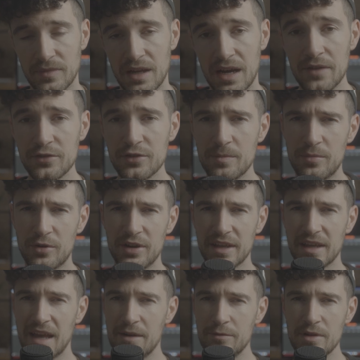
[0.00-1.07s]
After
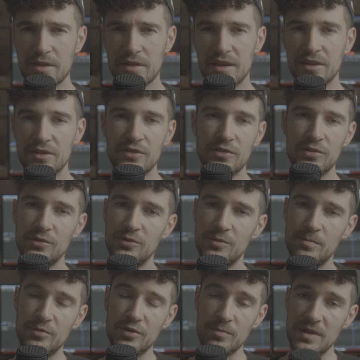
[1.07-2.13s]
importing everything to
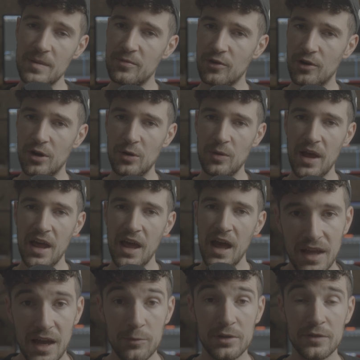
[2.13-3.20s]
Premiere Pro,
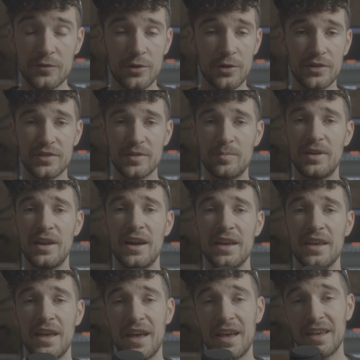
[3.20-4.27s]
I would of course
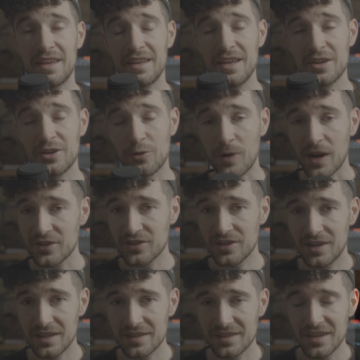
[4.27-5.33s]
apply a correction
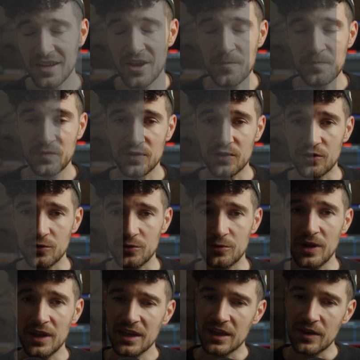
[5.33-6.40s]
LUT to
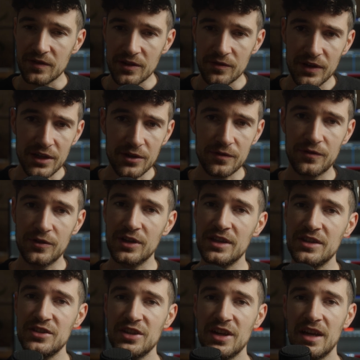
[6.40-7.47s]
give the video
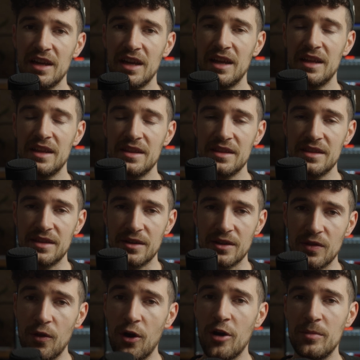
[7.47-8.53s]
footage the
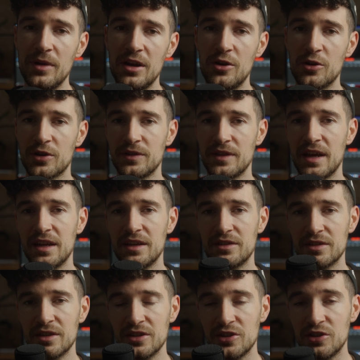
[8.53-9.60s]
normal look that
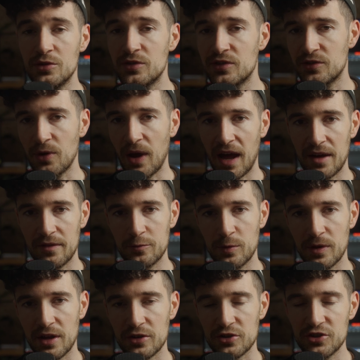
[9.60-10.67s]
it used to have
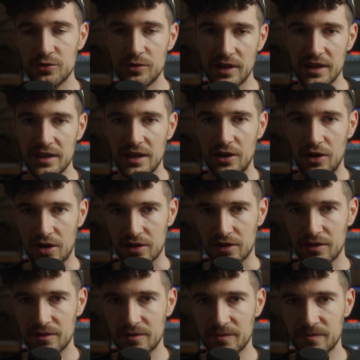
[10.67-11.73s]
without shooting it in log.